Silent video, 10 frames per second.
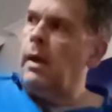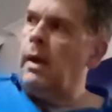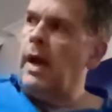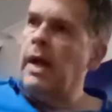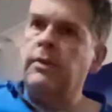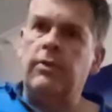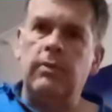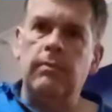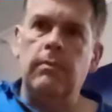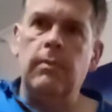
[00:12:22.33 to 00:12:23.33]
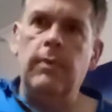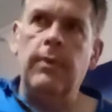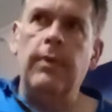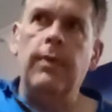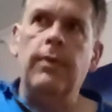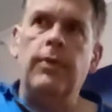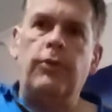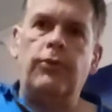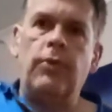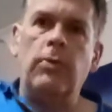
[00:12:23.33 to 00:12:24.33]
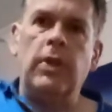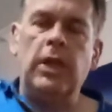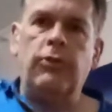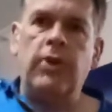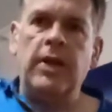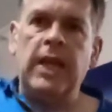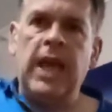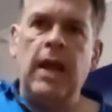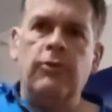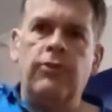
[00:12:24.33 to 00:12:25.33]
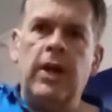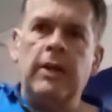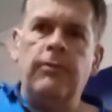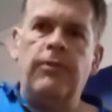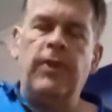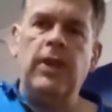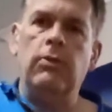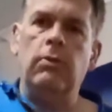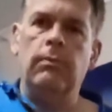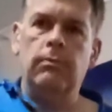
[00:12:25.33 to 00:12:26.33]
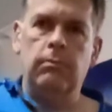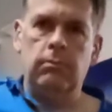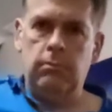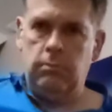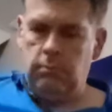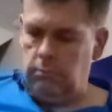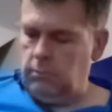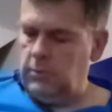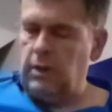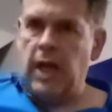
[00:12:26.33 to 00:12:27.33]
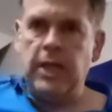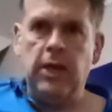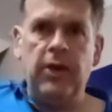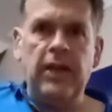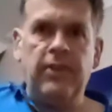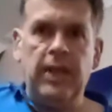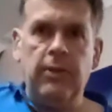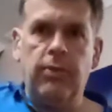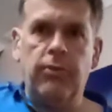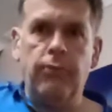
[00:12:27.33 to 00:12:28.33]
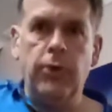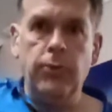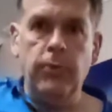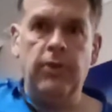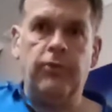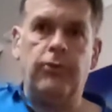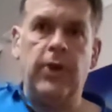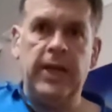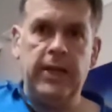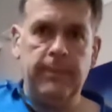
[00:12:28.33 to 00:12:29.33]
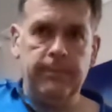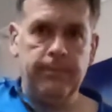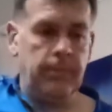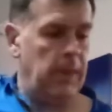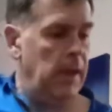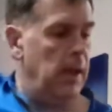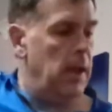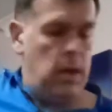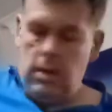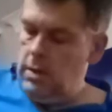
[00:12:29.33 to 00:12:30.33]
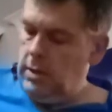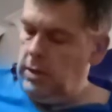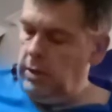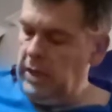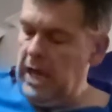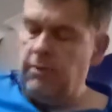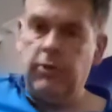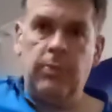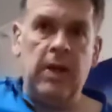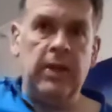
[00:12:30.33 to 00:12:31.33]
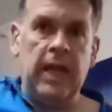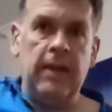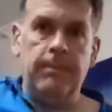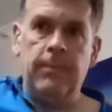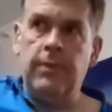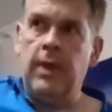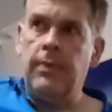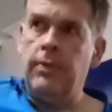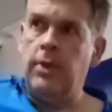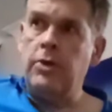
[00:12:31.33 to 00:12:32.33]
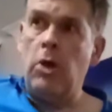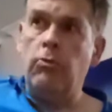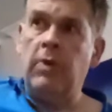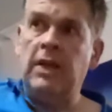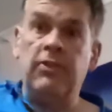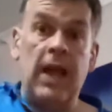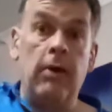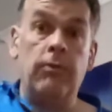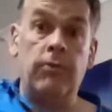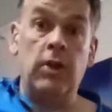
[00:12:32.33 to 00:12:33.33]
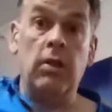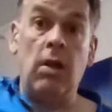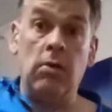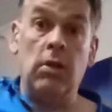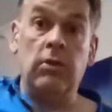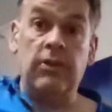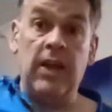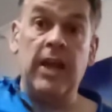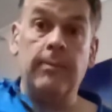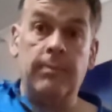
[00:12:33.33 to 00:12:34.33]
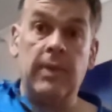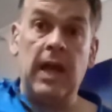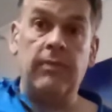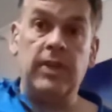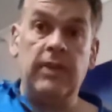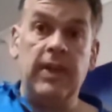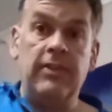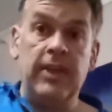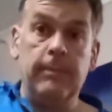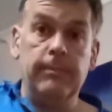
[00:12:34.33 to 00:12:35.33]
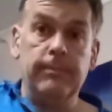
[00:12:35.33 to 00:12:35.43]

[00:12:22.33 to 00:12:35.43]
And the stroke that you're trying to get, try and feel like you're hitting through the string. You'll hear as well here that the note rings out for a long, long time after you've hit it.